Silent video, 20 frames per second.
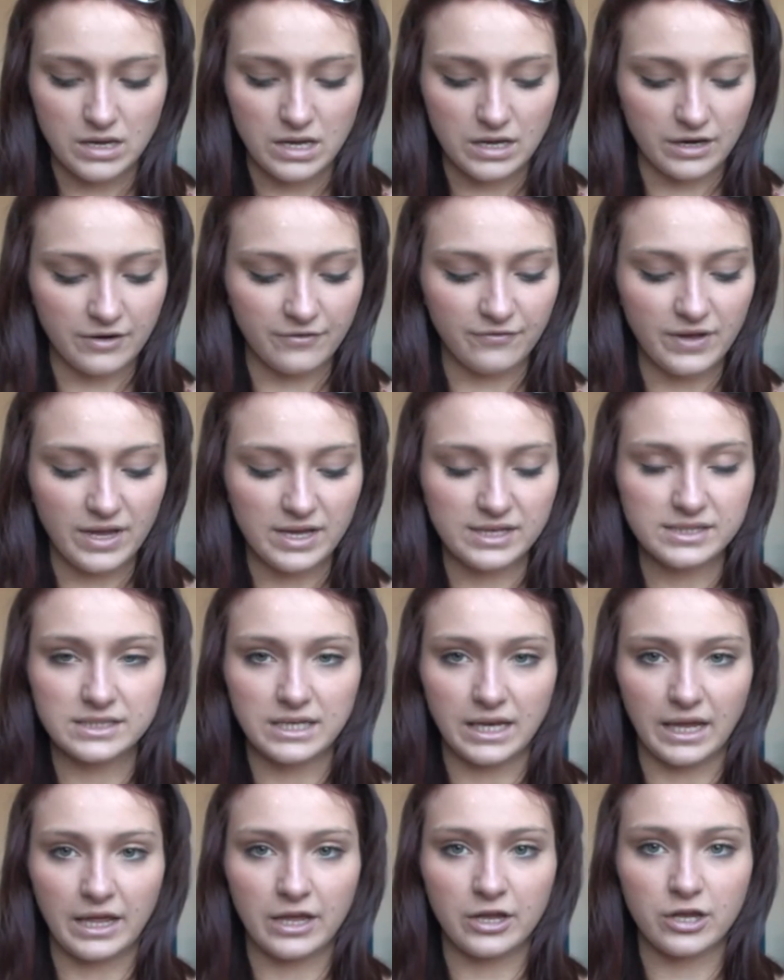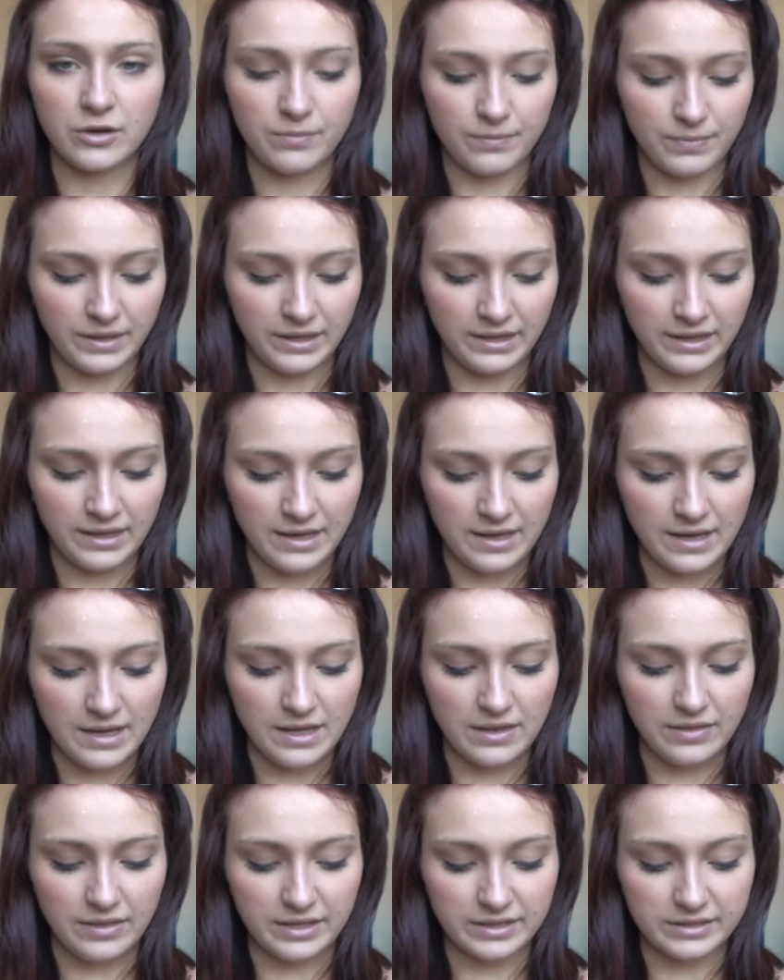Conversely, it could be
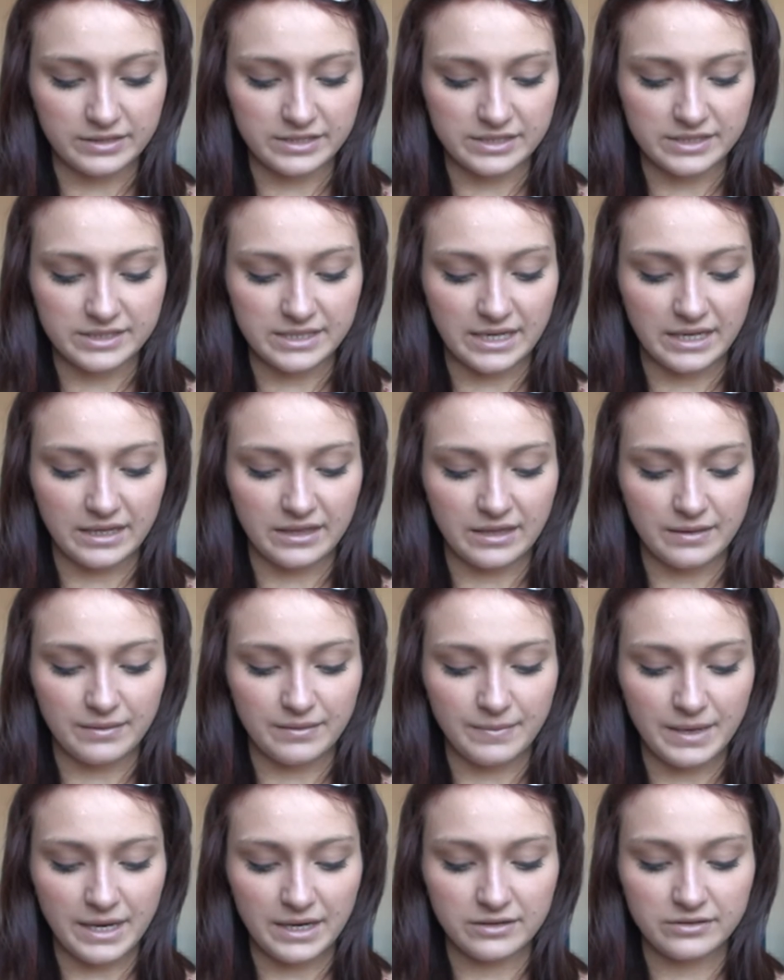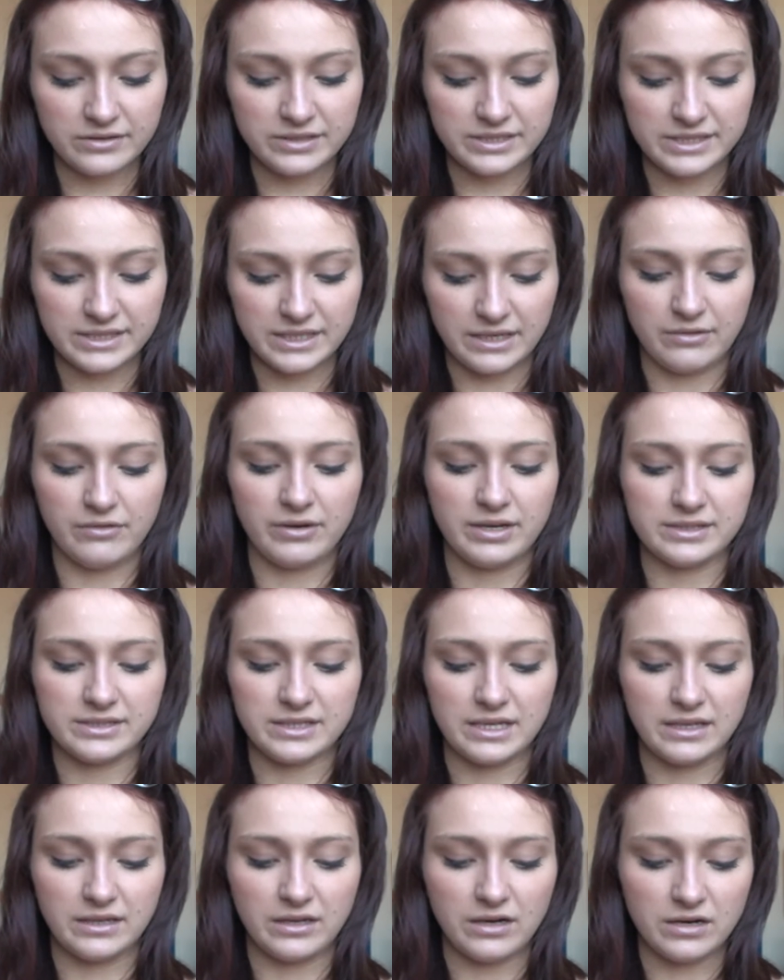to state the matter is serious
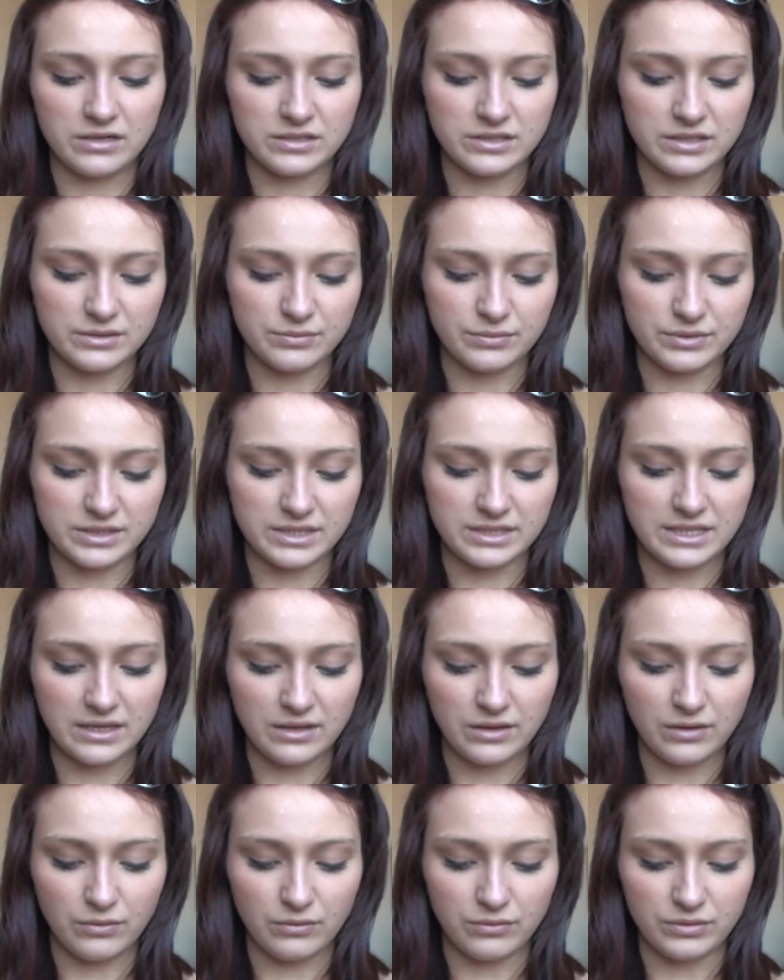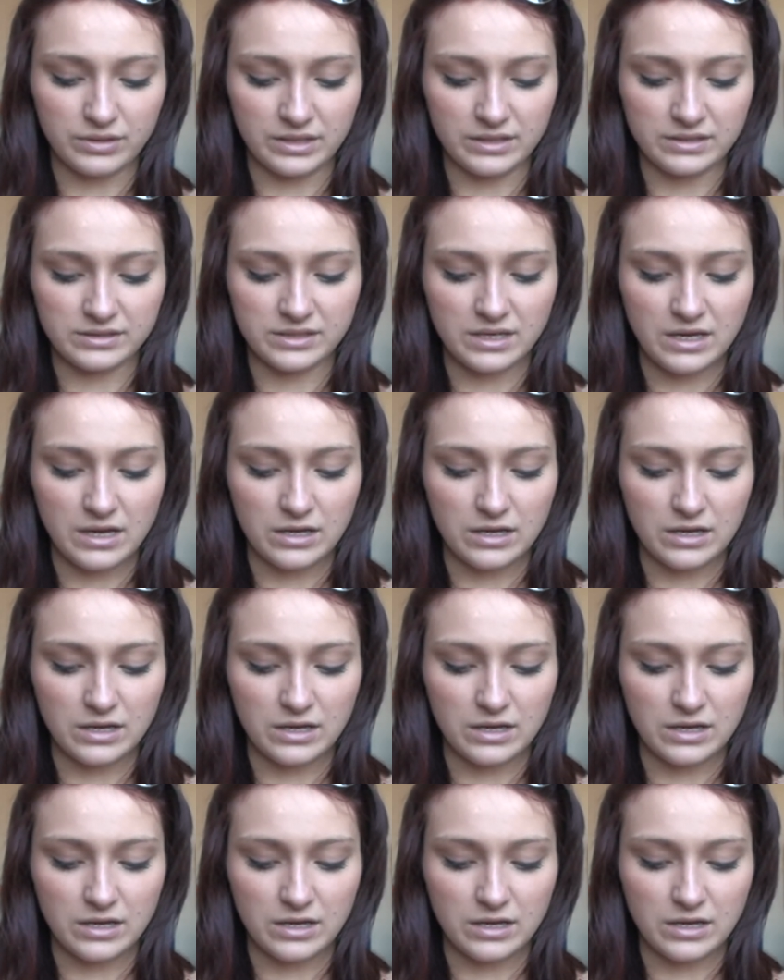and the artist wants to tell the audience